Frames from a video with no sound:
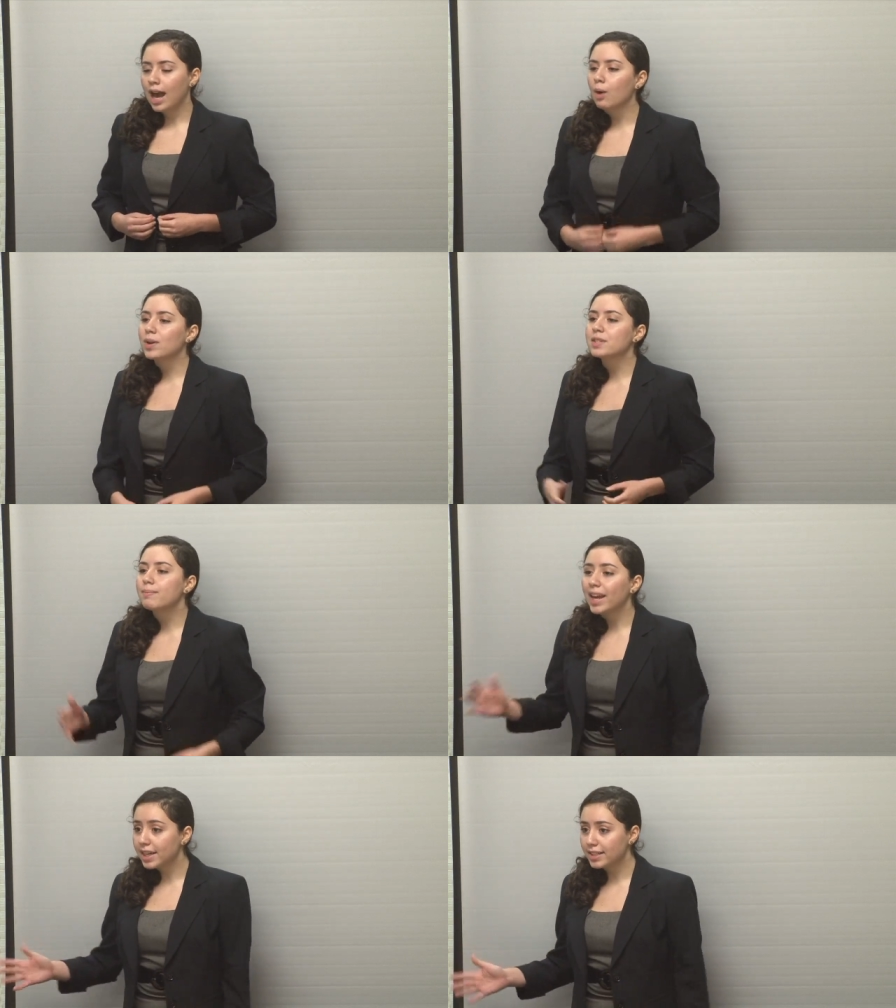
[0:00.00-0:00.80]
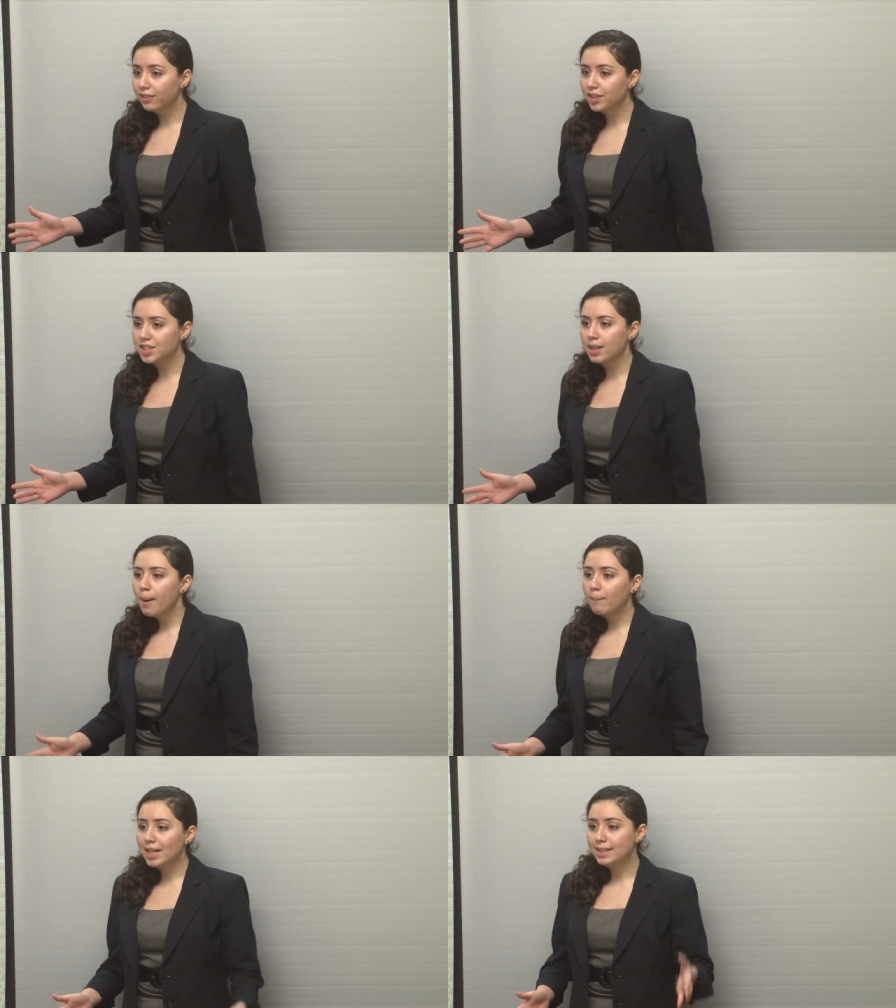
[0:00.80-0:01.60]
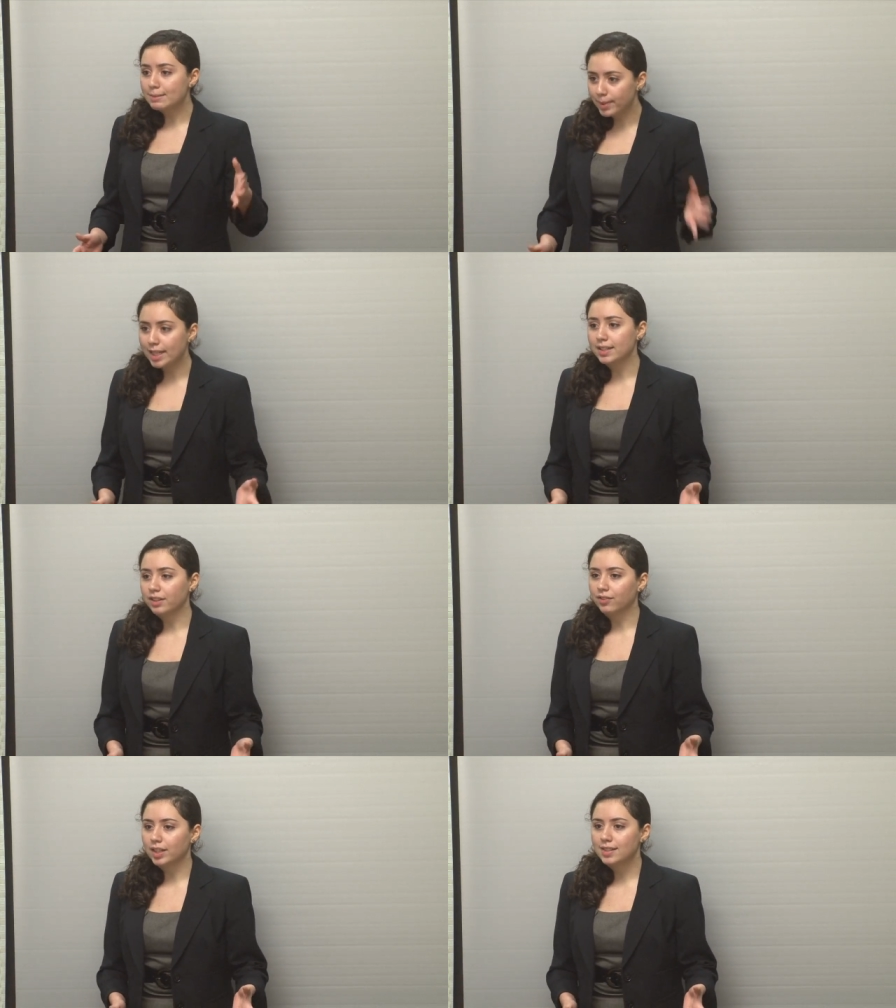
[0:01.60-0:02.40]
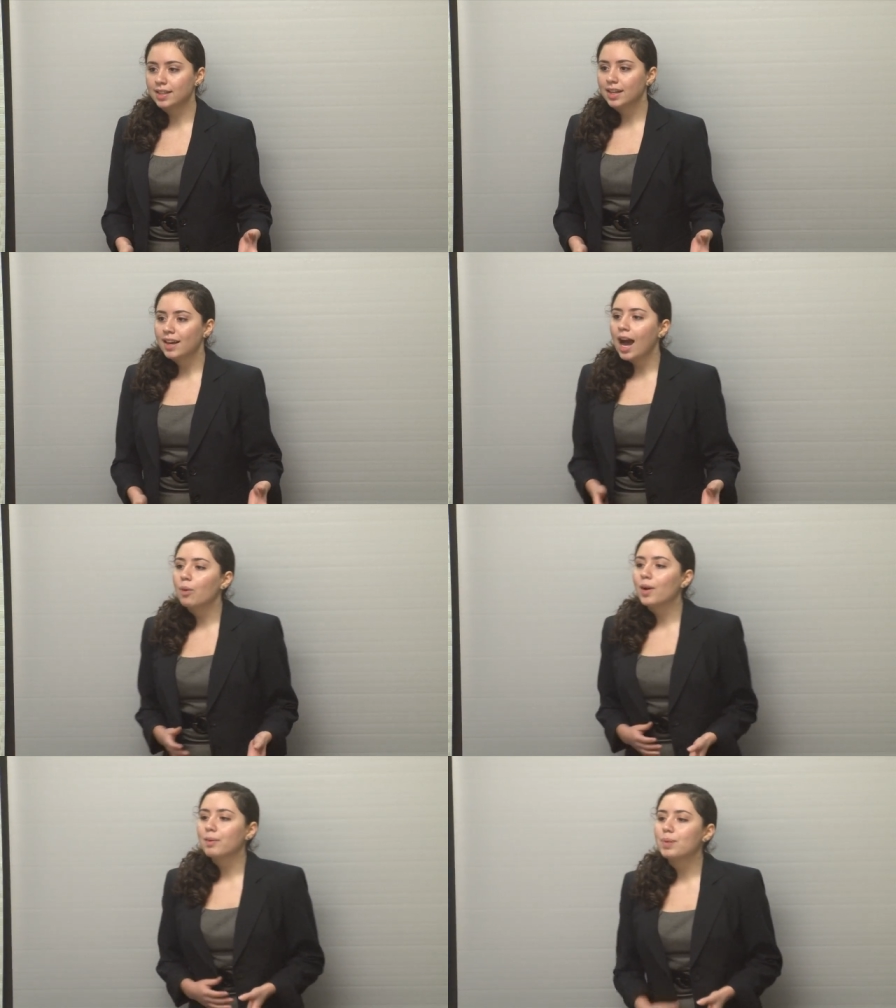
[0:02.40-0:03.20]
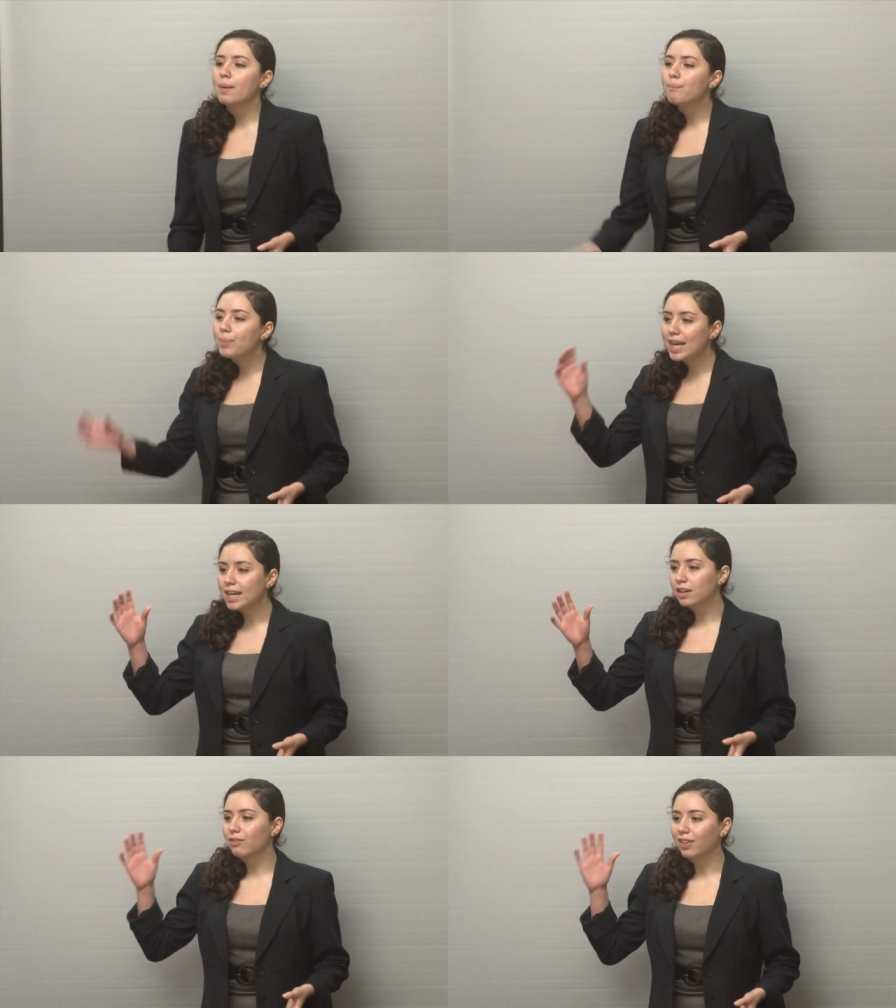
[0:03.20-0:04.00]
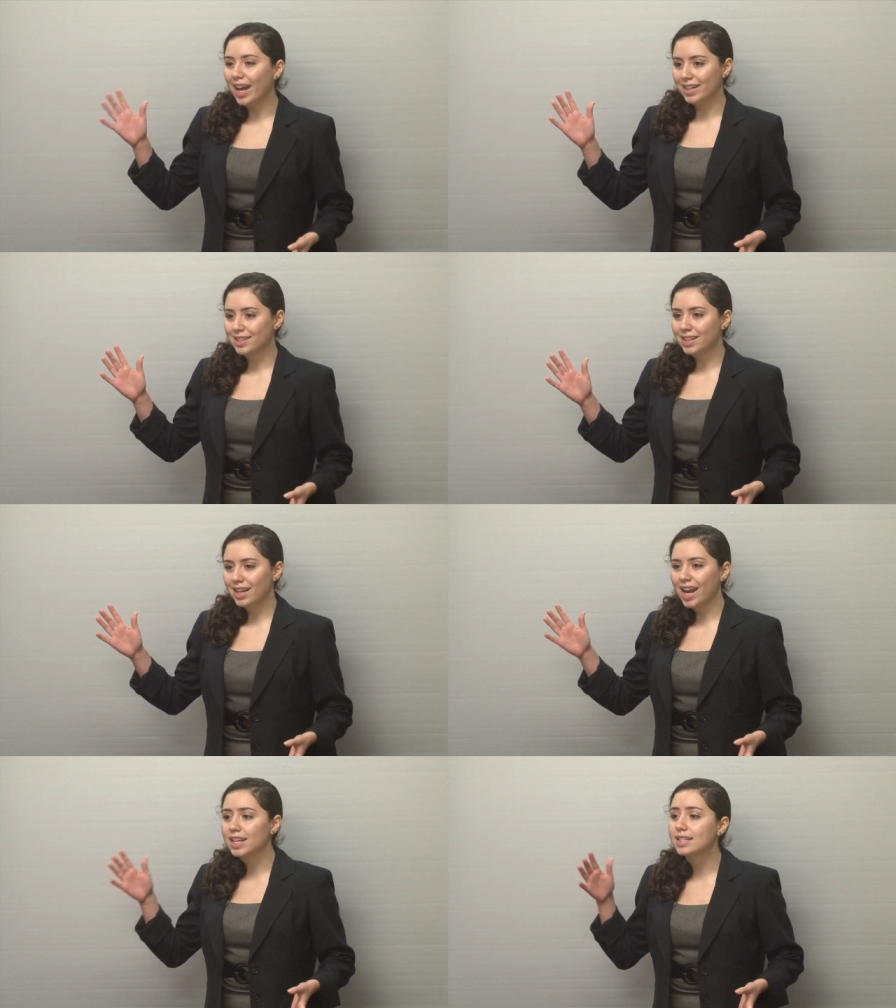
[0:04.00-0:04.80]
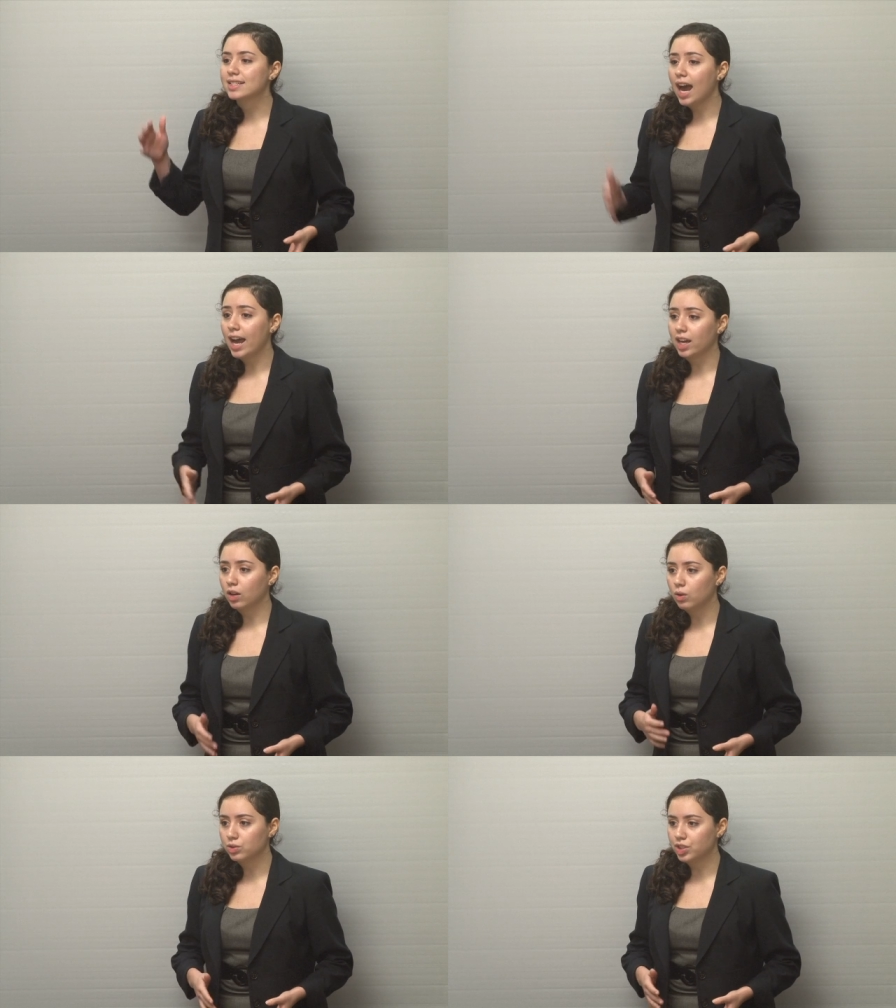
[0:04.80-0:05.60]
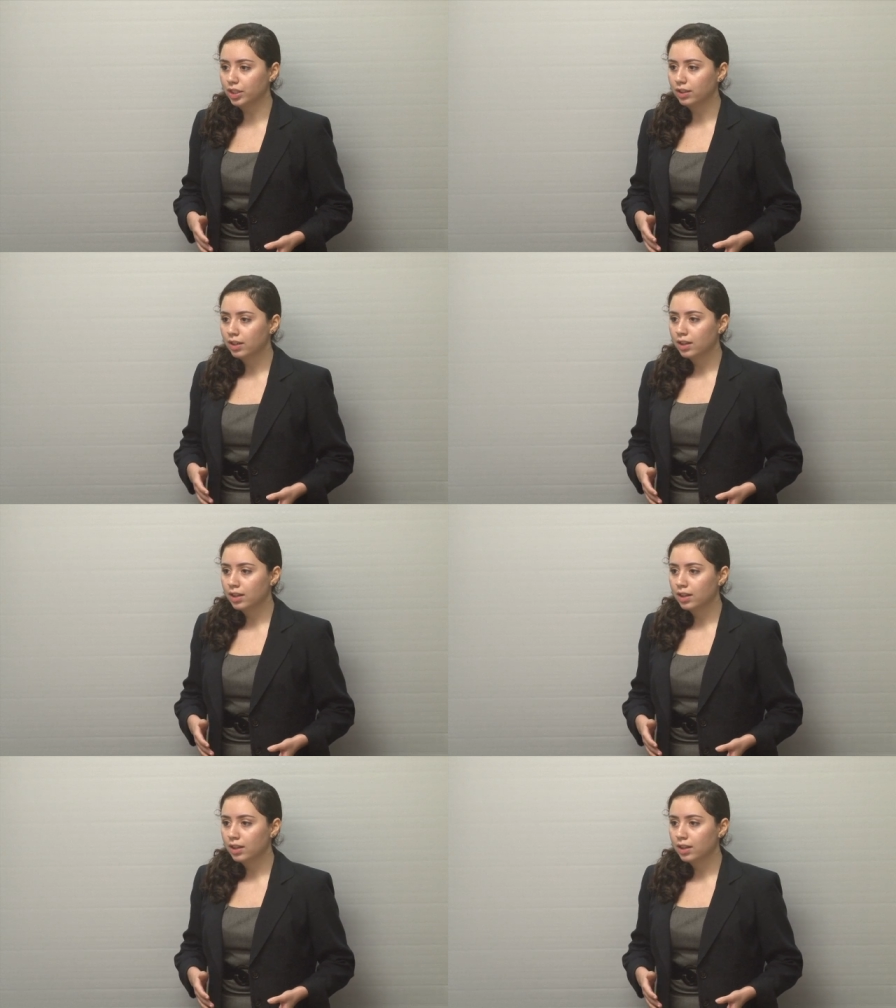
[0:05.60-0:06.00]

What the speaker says: I want to make a difference by being different. I want to be a beacon of light in a dying culture.